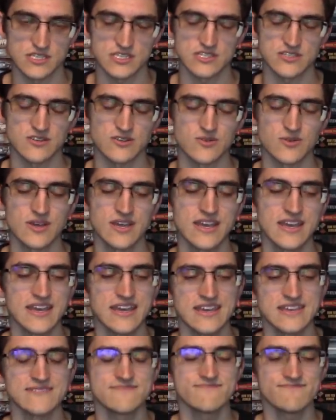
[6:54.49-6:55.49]
So
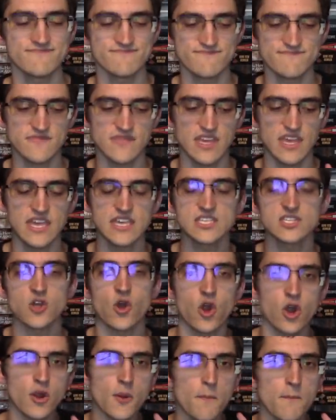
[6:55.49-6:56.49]
his
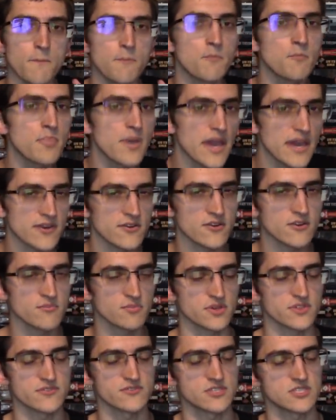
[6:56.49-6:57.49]
are better,
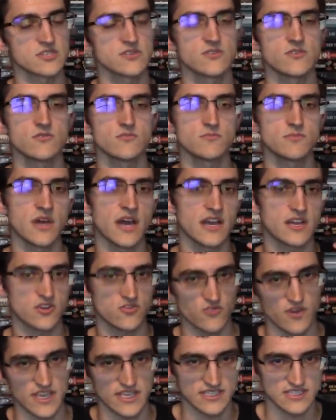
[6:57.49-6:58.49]
but they're still not
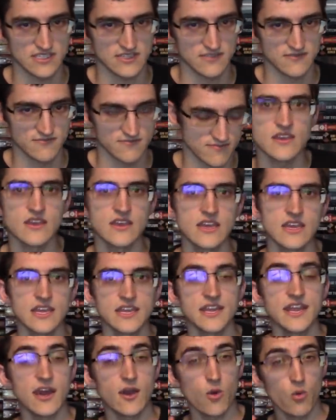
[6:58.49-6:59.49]
great.
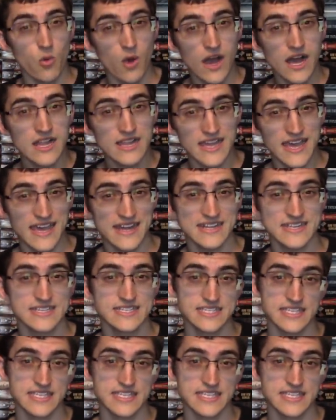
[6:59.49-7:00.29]
Now, while Anna is